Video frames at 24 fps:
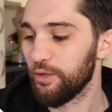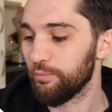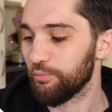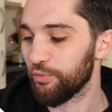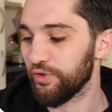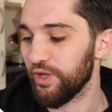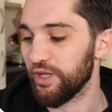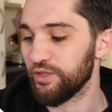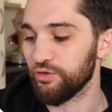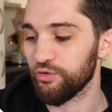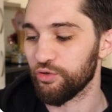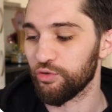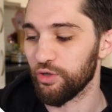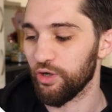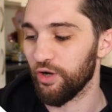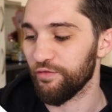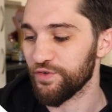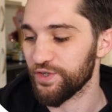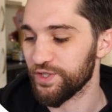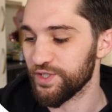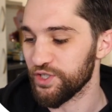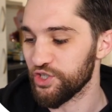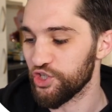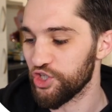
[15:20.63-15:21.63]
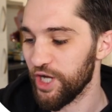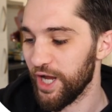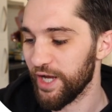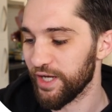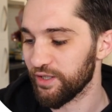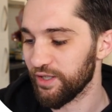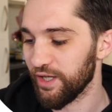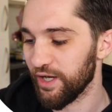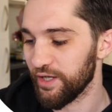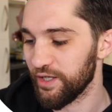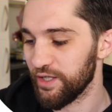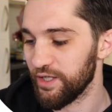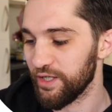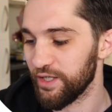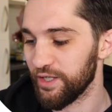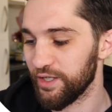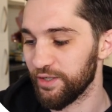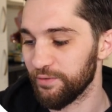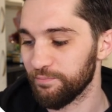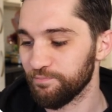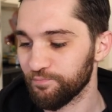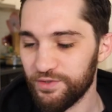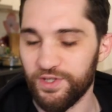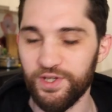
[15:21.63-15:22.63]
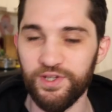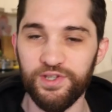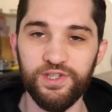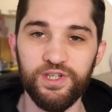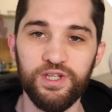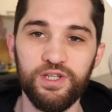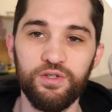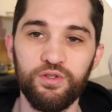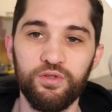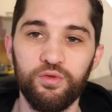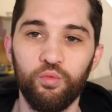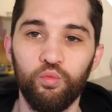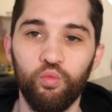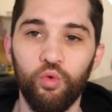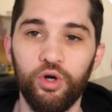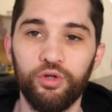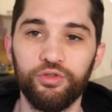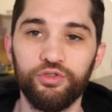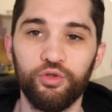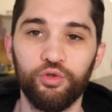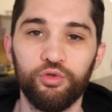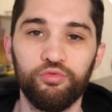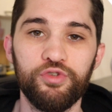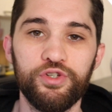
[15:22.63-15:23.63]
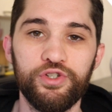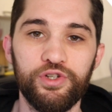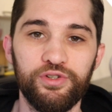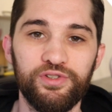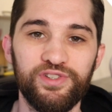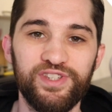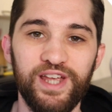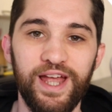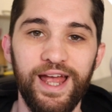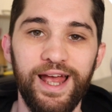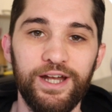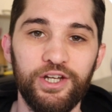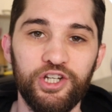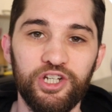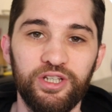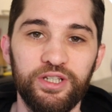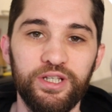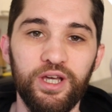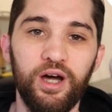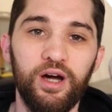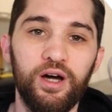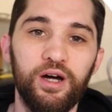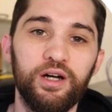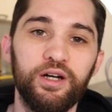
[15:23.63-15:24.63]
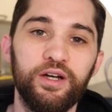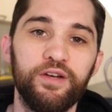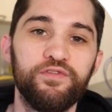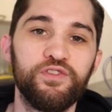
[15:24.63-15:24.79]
But then you can obviously check that here to see what your results actually are.